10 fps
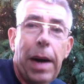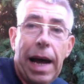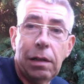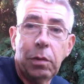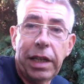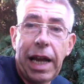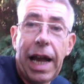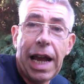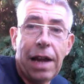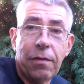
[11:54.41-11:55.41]
But we
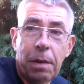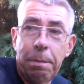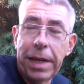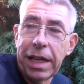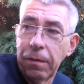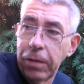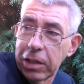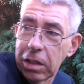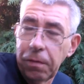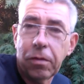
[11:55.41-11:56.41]
have bigger
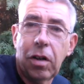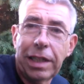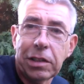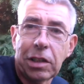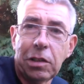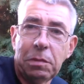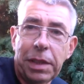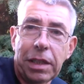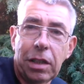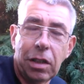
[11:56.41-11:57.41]
fish to fry
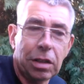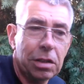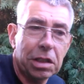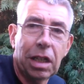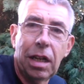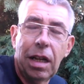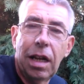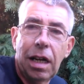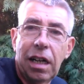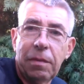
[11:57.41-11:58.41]
soon, because
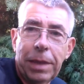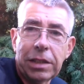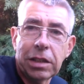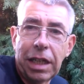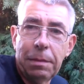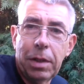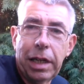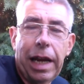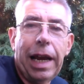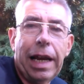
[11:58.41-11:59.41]
I've managed to
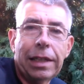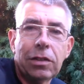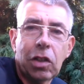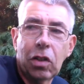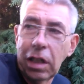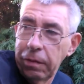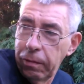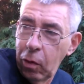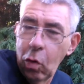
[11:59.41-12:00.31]
get my hands on a